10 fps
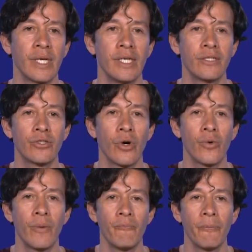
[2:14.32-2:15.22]
So
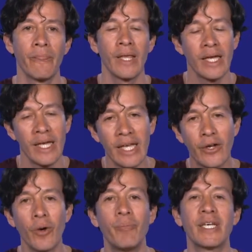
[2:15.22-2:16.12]
in
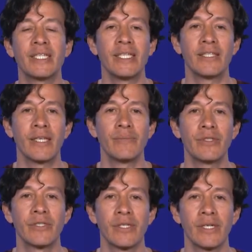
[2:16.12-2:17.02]
complex systems,